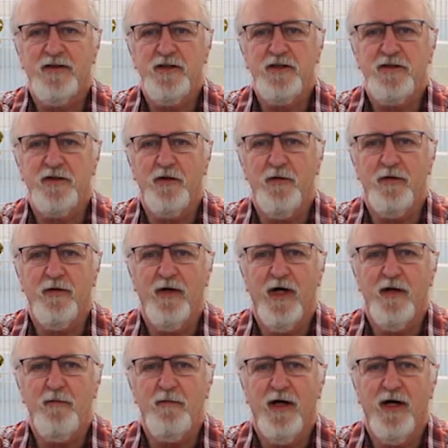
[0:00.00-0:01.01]
she shown her
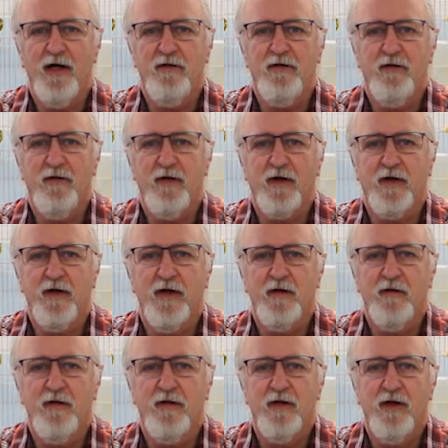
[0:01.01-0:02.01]
iPad to the
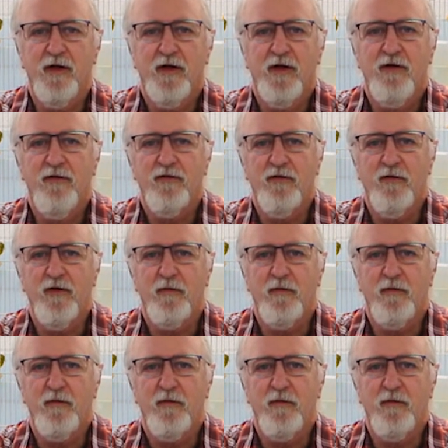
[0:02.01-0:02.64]
canary so